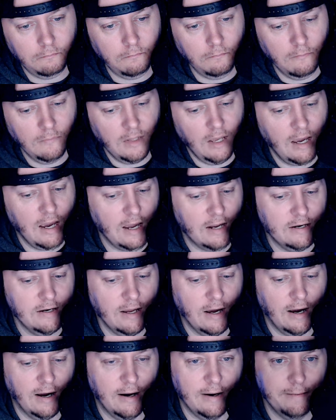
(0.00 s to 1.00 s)

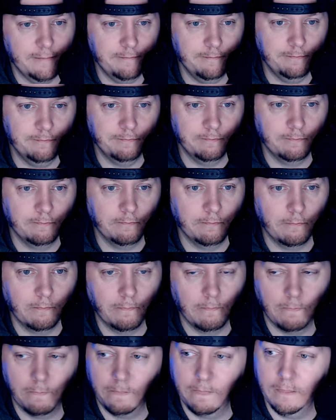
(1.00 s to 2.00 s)
And
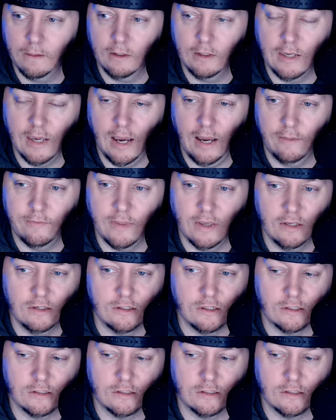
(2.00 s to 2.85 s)
yeah, they just